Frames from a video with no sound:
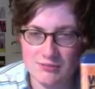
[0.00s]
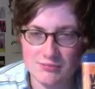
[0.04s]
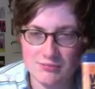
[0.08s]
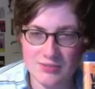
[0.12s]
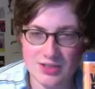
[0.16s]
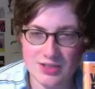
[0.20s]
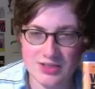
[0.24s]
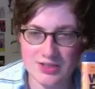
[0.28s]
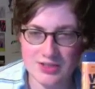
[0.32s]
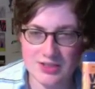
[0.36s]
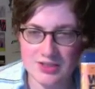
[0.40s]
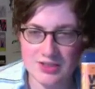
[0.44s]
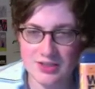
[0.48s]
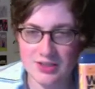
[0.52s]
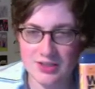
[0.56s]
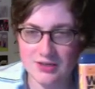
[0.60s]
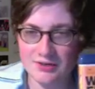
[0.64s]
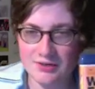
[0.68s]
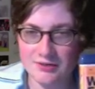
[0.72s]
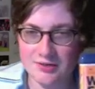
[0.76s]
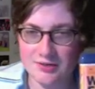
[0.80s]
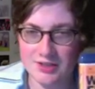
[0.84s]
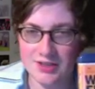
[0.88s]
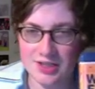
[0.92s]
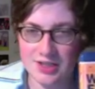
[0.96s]
basically there
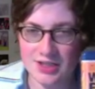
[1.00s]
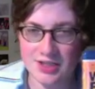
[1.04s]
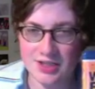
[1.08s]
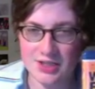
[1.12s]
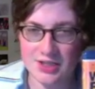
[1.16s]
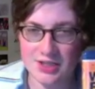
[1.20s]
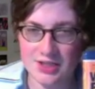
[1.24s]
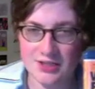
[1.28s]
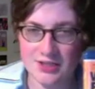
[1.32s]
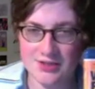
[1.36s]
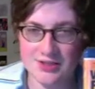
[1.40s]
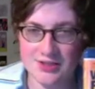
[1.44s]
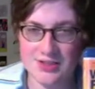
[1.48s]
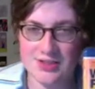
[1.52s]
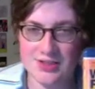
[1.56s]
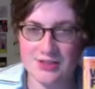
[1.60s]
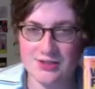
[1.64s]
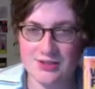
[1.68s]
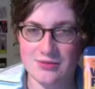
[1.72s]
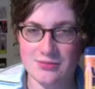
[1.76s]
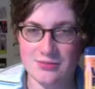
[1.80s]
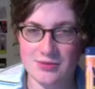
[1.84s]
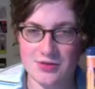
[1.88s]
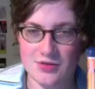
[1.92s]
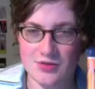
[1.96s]
was nothing else to
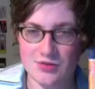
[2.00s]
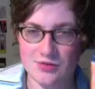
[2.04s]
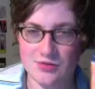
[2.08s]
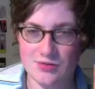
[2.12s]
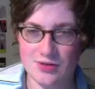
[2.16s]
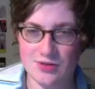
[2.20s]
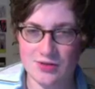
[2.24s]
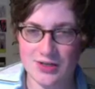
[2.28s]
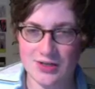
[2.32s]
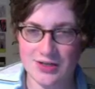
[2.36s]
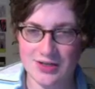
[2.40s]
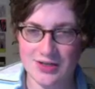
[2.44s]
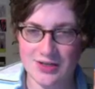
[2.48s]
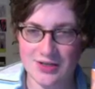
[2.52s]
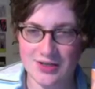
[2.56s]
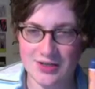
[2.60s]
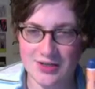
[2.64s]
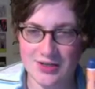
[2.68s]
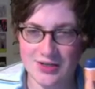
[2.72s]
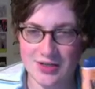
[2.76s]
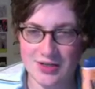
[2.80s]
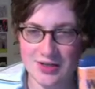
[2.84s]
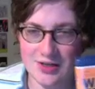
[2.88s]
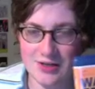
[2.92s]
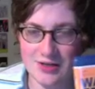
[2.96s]
do but drink
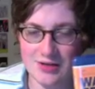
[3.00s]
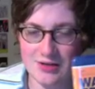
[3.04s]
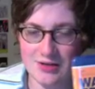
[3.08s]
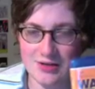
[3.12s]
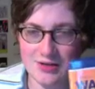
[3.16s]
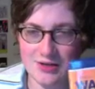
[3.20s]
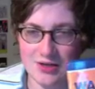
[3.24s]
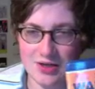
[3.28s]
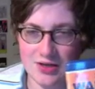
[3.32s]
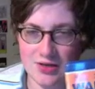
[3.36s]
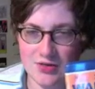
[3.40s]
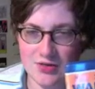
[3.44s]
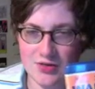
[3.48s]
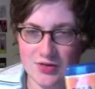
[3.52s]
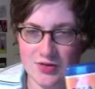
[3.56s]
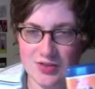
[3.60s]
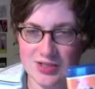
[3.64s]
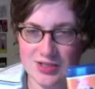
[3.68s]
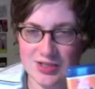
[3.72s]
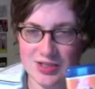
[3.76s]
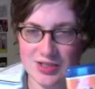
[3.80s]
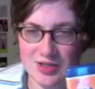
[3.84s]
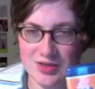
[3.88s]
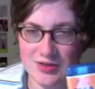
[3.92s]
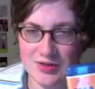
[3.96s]
in the country
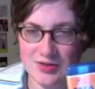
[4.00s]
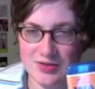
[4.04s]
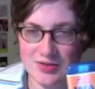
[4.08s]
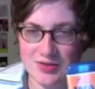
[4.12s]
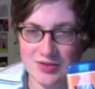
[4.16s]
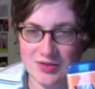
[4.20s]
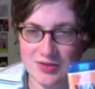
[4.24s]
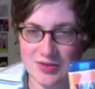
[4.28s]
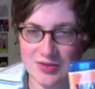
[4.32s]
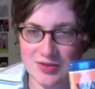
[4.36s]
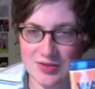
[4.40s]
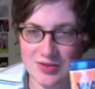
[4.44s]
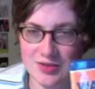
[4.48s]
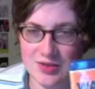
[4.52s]
towns